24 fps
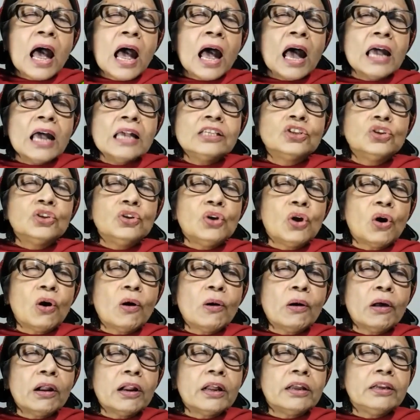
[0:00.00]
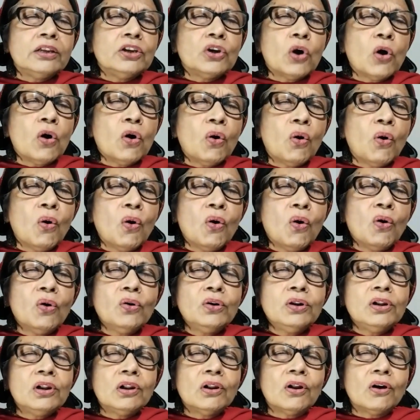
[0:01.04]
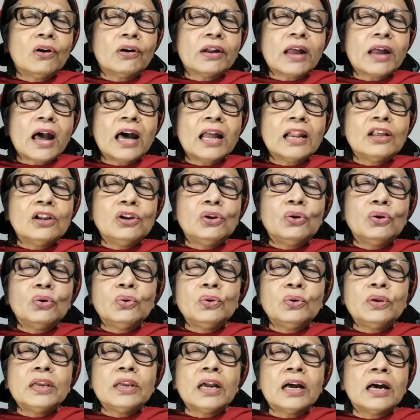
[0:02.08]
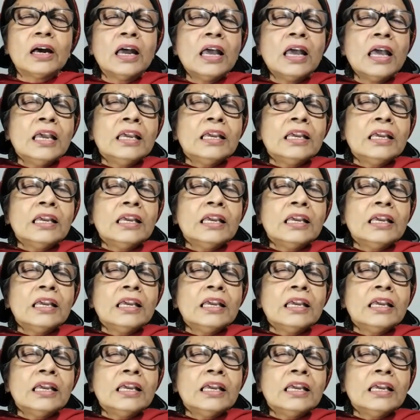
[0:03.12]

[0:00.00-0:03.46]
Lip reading: as your own, Lord. Hallelujah.